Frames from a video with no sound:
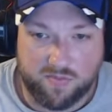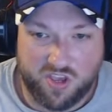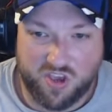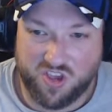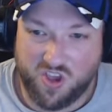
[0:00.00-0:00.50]

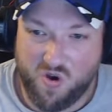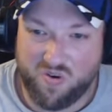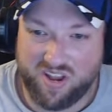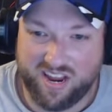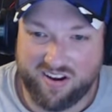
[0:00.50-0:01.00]
you can go
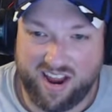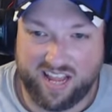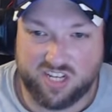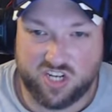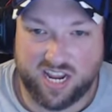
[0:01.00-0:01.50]
in here
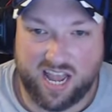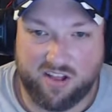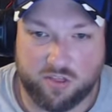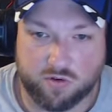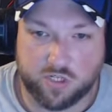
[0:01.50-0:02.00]
and check
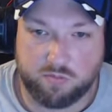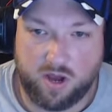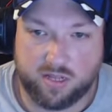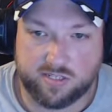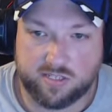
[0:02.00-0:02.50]
out the
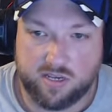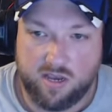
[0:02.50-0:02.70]
response